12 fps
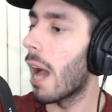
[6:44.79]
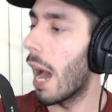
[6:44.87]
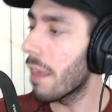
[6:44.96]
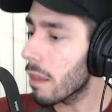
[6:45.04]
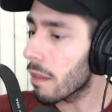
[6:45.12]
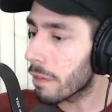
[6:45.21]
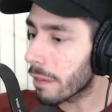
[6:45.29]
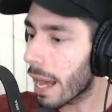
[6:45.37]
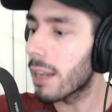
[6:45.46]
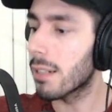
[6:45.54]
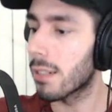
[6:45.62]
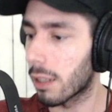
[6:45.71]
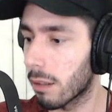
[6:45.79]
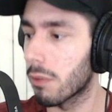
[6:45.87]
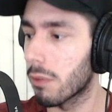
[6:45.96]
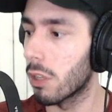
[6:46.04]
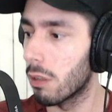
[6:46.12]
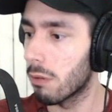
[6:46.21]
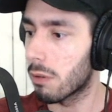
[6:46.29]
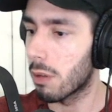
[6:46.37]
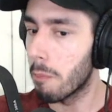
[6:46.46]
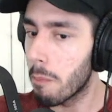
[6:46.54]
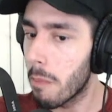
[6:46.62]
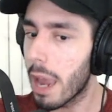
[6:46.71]
I think that is the
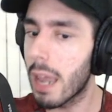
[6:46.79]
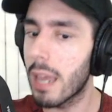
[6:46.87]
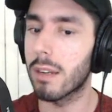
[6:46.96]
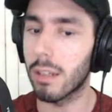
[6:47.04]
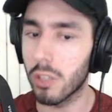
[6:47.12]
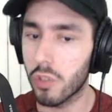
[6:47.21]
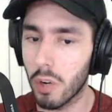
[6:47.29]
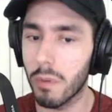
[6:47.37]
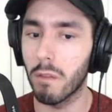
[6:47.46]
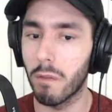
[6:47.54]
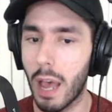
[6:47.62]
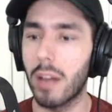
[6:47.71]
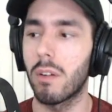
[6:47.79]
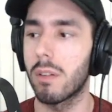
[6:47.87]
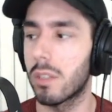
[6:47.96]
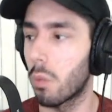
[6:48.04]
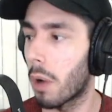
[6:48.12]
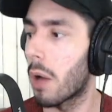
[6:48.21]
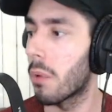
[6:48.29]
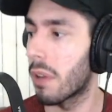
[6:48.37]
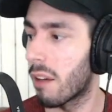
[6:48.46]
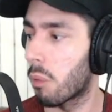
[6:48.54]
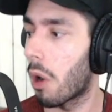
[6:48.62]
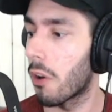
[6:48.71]
main contributing factor as to why we
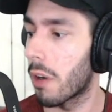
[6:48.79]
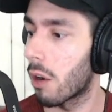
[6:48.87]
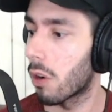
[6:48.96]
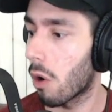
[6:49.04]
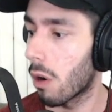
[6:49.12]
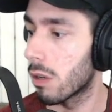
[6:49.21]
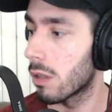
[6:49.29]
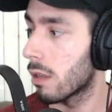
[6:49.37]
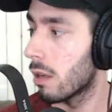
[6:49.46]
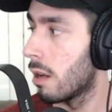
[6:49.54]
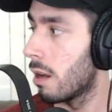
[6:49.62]
have watered down cards.